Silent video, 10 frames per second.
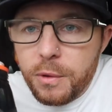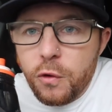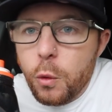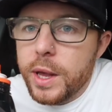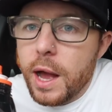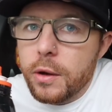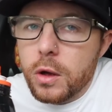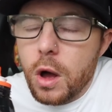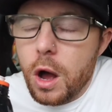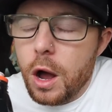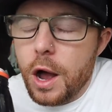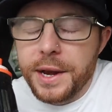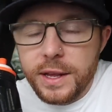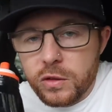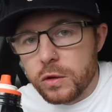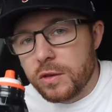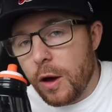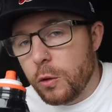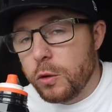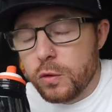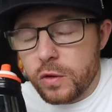before we get out of the car, I need to tell you